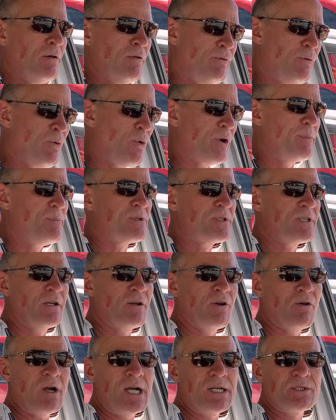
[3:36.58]
40% of
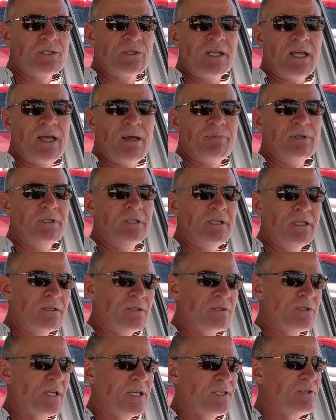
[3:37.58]
crashes happen at
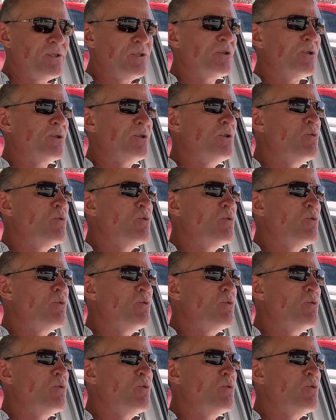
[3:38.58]
intersections, so you